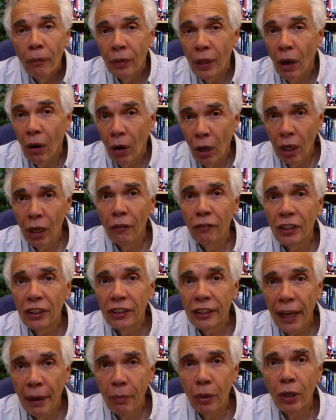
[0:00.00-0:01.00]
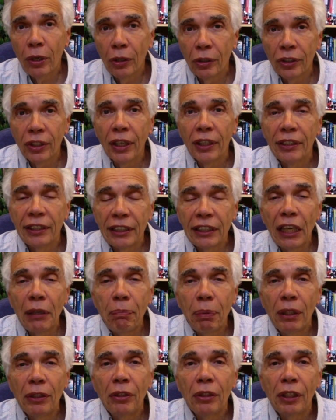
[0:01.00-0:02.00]
Now, all of these chemicals can
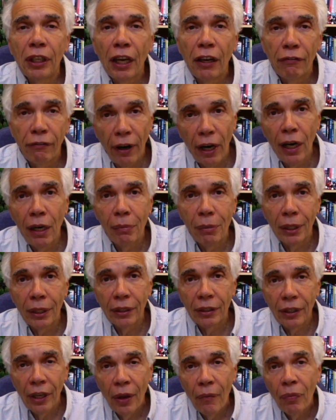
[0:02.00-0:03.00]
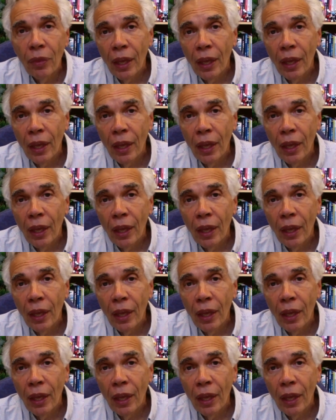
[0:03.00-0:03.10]
seep into the environment,